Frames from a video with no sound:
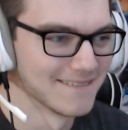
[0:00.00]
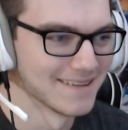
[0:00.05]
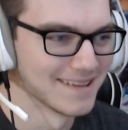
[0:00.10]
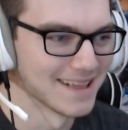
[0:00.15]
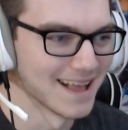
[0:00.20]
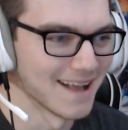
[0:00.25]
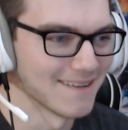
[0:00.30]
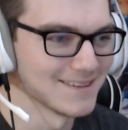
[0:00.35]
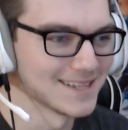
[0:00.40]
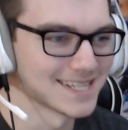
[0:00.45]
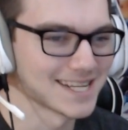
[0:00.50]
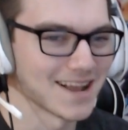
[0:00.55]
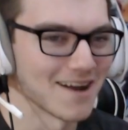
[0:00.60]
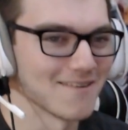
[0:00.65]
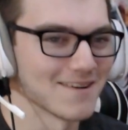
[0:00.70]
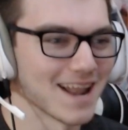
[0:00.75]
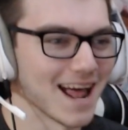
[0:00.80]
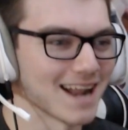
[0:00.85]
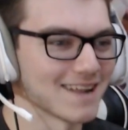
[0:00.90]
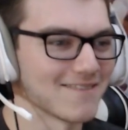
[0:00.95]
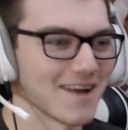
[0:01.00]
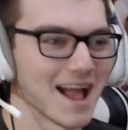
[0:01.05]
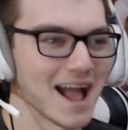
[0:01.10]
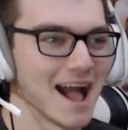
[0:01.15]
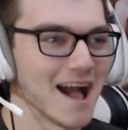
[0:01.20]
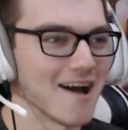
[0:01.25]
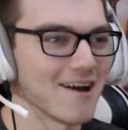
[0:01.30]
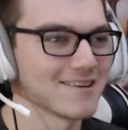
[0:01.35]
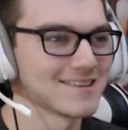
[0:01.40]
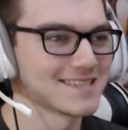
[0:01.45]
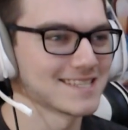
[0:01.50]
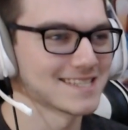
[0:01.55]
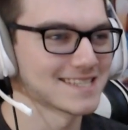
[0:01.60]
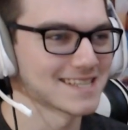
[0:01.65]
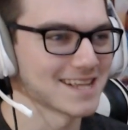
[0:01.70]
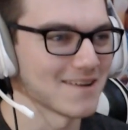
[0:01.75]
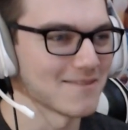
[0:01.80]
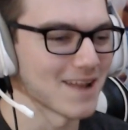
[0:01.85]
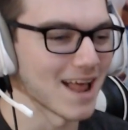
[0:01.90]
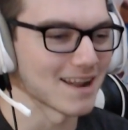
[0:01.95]
I'm just coming out of my house,
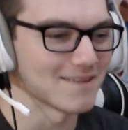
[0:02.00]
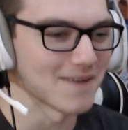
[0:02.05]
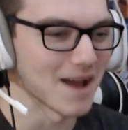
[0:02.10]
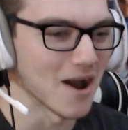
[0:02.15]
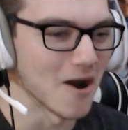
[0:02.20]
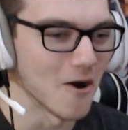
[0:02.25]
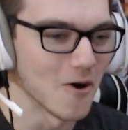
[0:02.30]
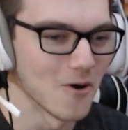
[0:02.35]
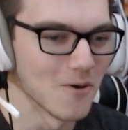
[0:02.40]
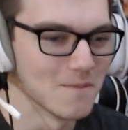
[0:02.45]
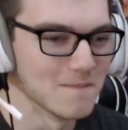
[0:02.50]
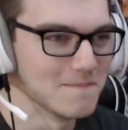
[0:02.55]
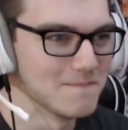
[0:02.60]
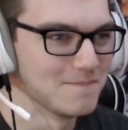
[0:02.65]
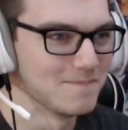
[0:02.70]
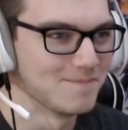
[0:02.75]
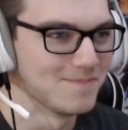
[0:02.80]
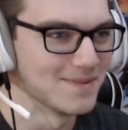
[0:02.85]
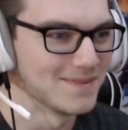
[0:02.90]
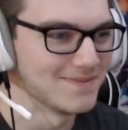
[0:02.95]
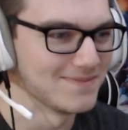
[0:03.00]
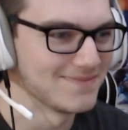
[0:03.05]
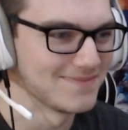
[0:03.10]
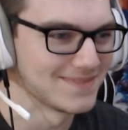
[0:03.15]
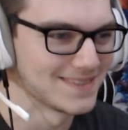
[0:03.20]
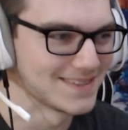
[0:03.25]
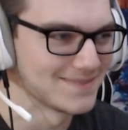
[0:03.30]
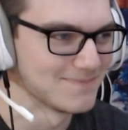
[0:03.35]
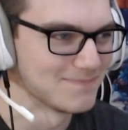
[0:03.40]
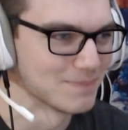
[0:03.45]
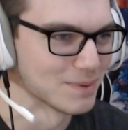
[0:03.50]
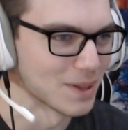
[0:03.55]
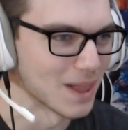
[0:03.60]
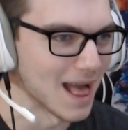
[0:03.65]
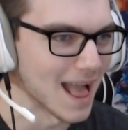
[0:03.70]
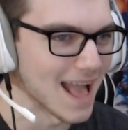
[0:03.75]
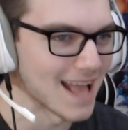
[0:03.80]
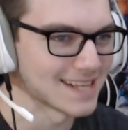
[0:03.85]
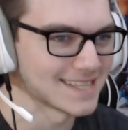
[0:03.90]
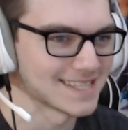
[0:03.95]
coming out of my home,
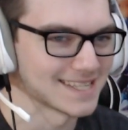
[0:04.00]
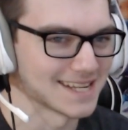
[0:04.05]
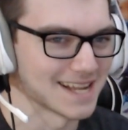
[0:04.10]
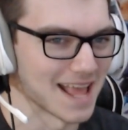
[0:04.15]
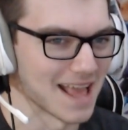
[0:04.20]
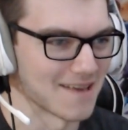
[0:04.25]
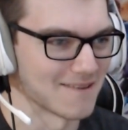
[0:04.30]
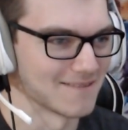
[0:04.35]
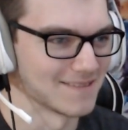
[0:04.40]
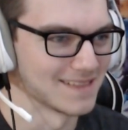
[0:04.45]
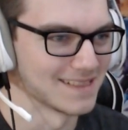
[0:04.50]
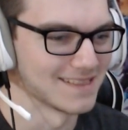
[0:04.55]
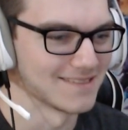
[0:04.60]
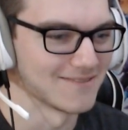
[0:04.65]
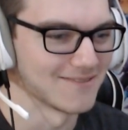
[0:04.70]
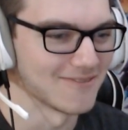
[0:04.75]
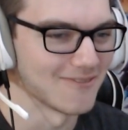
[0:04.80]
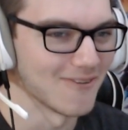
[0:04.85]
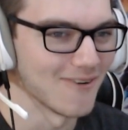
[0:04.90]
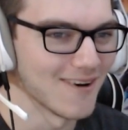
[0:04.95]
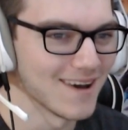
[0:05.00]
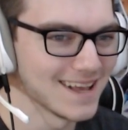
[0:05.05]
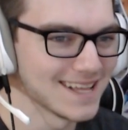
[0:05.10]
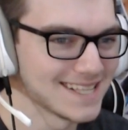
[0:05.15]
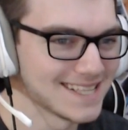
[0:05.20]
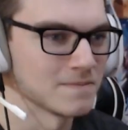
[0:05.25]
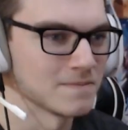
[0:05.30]
blasted at. What?